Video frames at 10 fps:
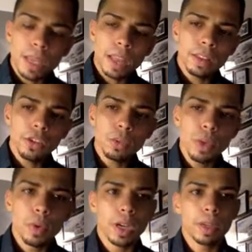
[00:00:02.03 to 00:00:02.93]
and this
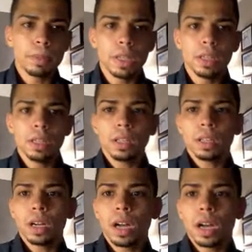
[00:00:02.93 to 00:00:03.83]
week we're going to be
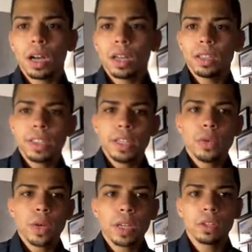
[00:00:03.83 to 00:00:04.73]

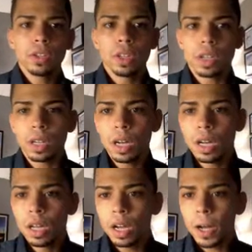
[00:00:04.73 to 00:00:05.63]
continuing to
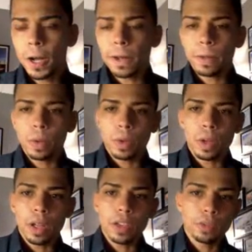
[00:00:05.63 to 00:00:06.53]

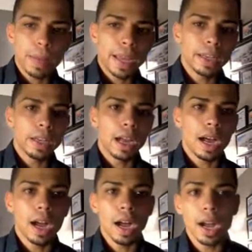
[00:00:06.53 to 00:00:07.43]
expand
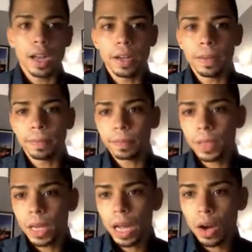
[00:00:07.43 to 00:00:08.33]
on
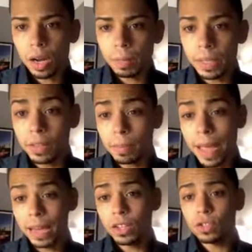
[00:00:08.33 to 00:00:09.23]
how companies
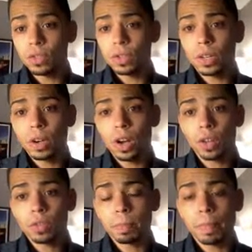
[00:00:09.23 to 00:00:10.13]
manage their
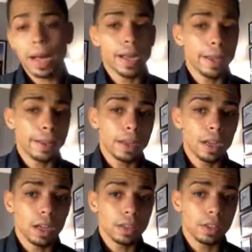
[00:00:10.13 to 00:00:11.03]
costs by
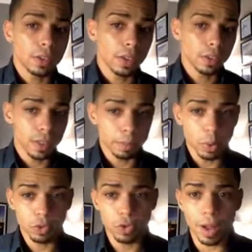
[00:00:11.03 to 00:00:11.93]
discussing
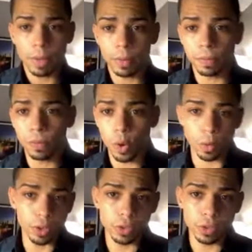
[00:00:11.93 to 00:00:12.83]
bootstrapping for
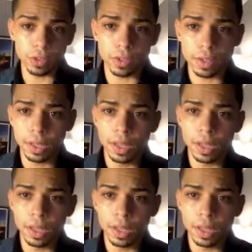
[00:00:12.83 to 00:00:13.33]
resources,